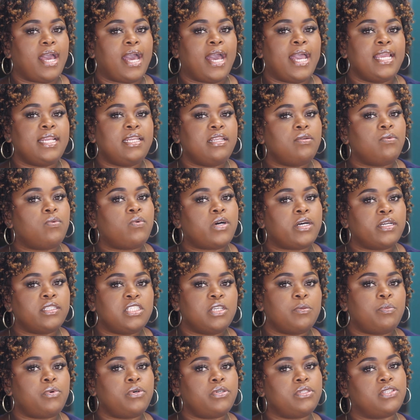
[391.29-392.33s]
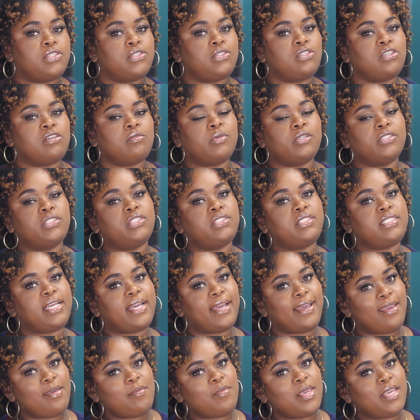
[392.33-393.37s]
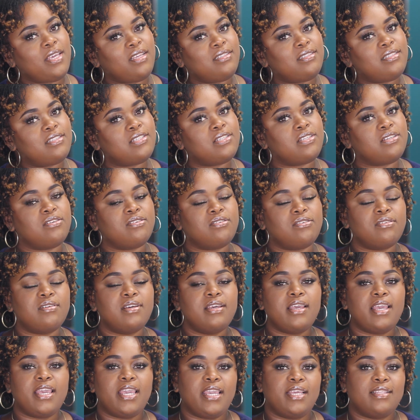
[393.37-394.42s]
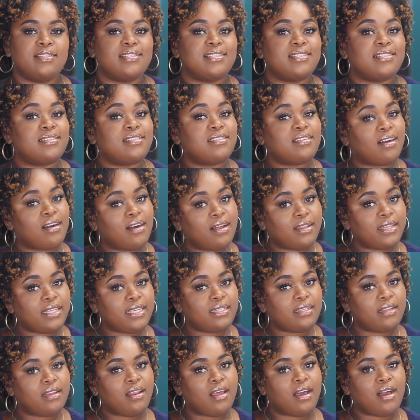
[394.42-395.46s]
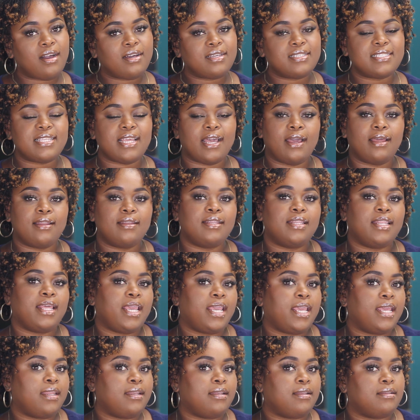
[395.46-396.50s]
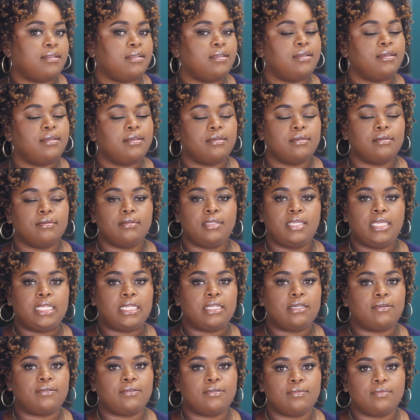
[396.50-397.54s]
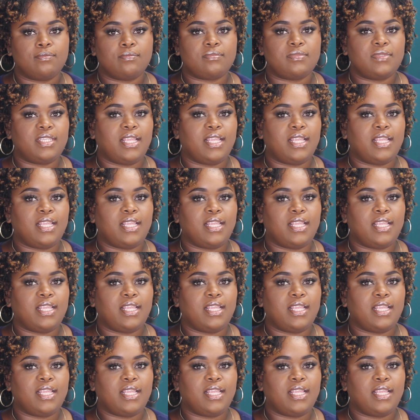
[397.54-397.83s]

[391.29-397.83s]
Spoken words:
I didn't want to put so much time into installing the locks and then, you know,